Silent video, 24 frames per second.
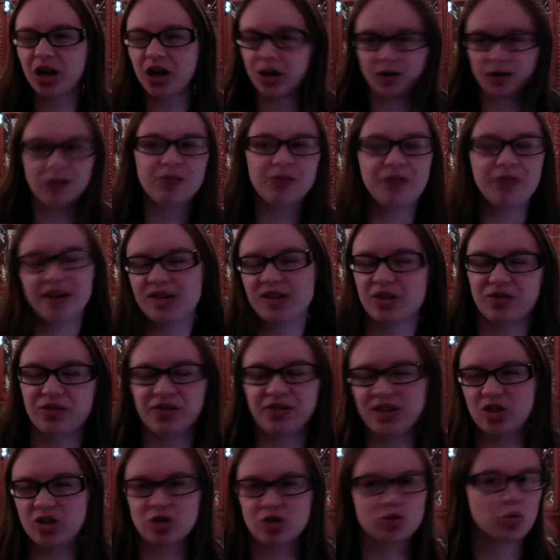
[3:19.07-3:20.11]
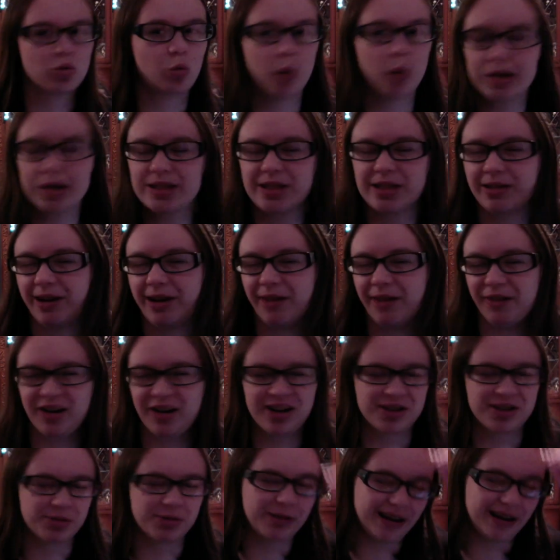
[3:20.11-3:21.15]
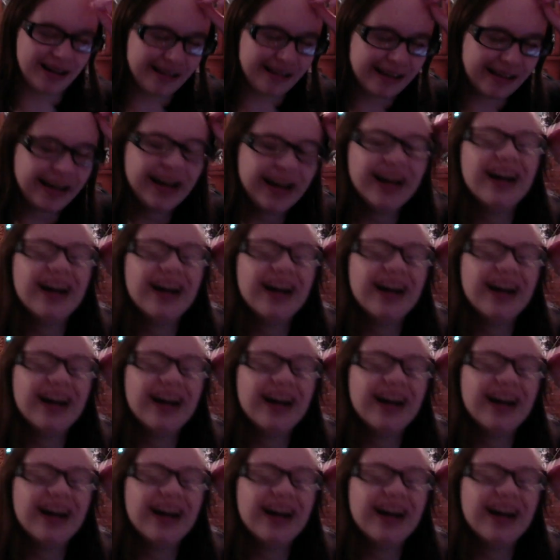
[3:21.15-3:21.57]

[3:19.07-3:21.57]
no facial features whatsoever. It's weird.